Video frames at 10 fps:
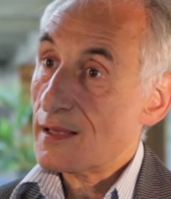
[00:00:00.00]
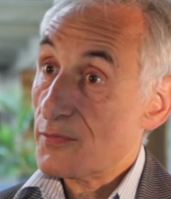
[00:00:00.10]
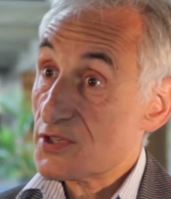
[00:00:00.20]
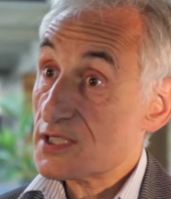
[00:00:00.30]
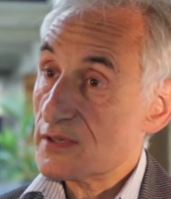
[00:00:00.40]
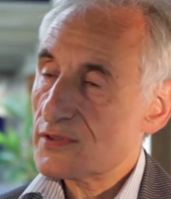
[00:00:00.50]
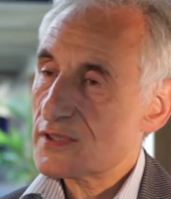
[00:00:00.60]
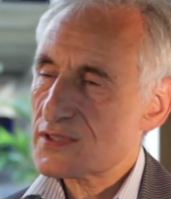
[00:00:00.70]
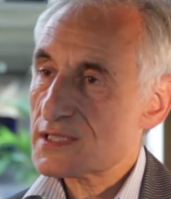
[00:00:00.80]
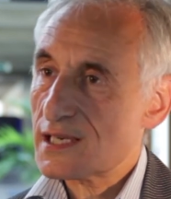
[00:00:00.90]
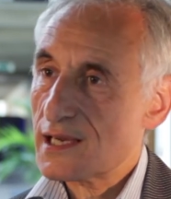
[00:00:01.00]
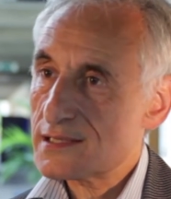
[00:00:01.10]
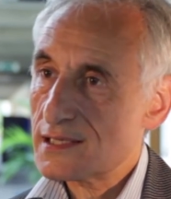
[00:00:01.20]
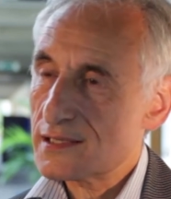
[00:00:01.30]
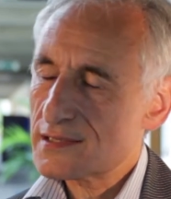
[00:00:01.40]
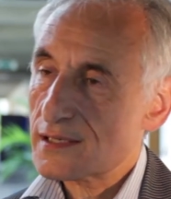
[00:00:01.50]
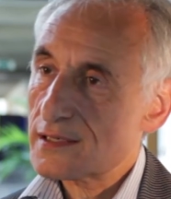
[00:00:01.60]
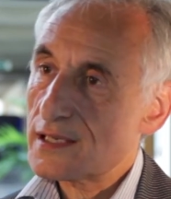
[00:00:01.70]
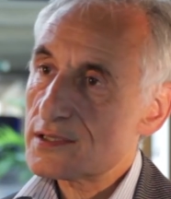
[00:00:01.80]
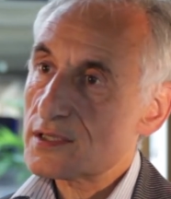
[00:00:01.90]
the servant of society and
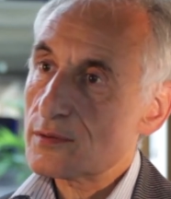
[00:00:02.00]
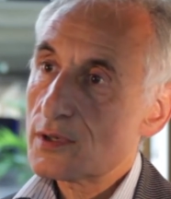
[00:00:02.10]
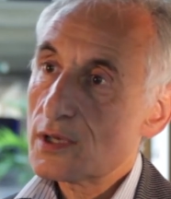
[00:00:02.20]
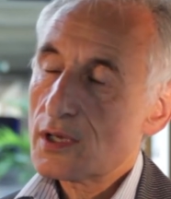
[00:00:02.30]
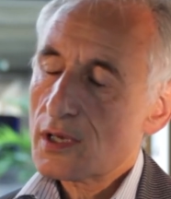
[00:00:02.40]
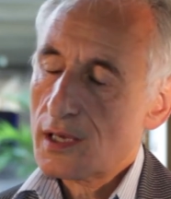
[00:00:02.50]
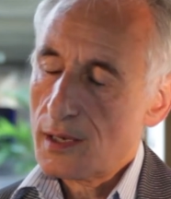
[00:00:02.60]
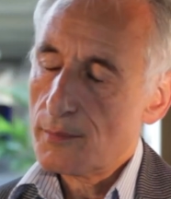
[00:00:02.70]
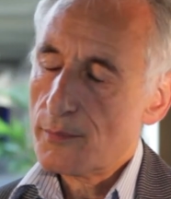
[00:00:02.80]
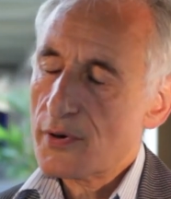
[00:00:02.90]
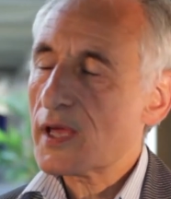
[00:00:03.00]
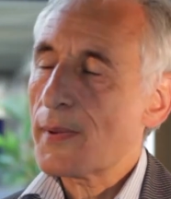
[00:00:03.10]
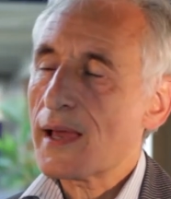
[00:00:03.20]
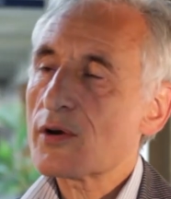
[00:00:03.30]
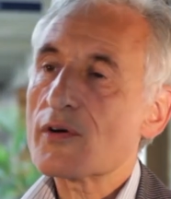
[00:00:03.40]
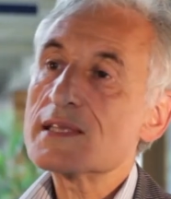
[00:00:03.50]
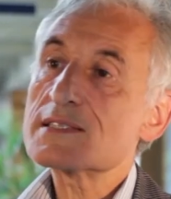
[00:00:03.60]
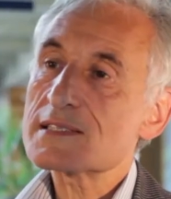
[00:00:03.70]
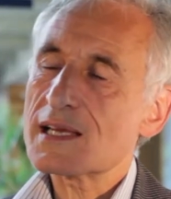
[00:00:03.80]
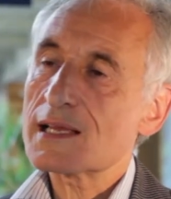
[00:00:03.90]
to bring about great
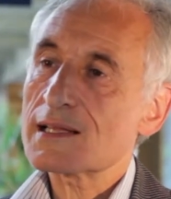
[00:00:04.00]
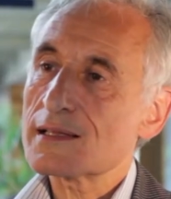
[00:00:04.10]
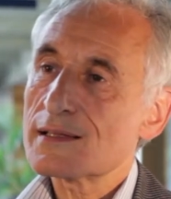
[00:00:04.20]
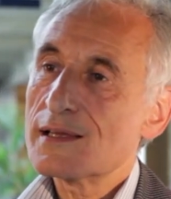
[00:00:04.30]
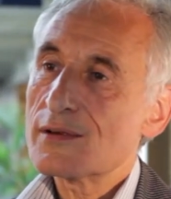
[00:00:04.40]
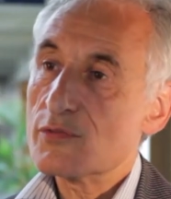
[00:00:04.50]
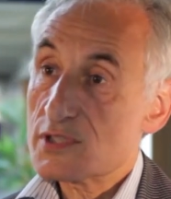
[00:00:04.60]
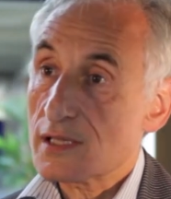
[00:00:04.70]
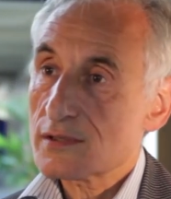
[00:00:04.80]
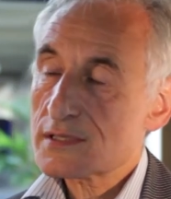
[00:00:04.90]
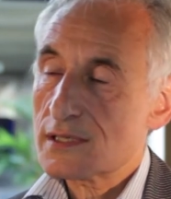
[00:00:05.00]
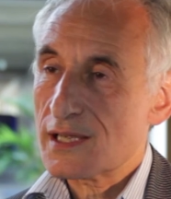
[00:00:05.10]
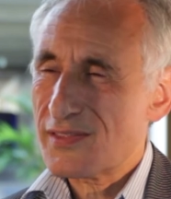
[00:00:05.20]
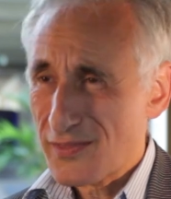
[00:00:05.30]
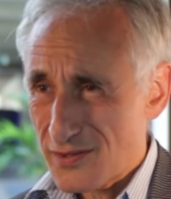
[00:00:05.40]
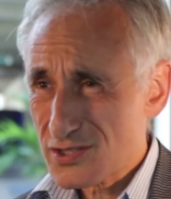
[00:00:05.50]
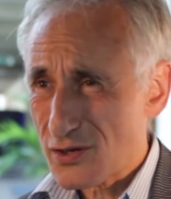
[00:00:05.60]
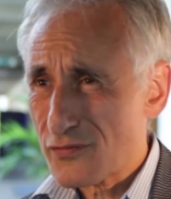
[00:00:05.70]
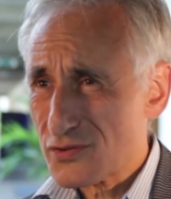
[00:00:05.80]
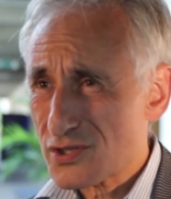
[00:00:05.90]
societal results, and I think this
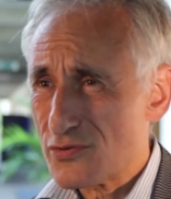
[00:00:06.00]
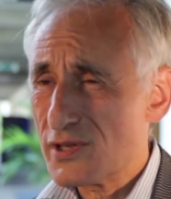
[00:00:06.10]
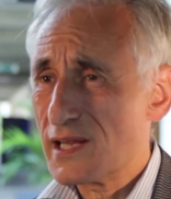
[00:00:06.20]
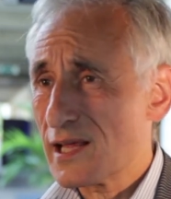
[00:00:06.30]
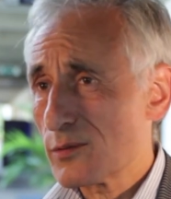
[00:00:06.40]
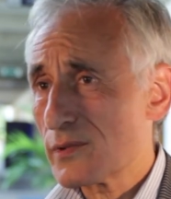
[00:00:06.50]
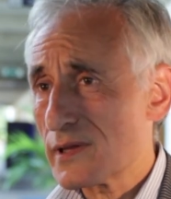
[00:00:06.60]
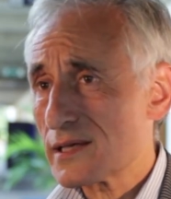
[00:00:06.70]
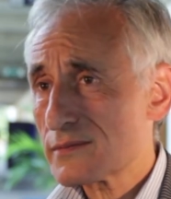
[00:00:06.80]
conference can really help with that.